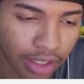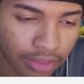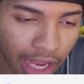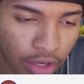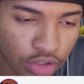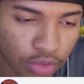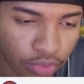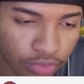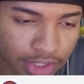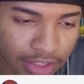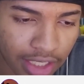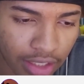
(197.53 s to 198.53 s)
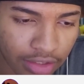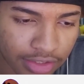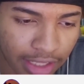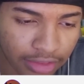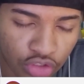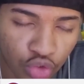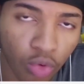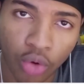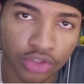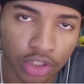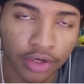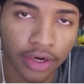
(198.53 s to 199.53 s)
like a thousand movies that tell us that this
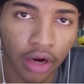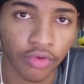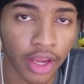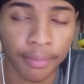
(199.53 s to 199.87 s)
won't turn out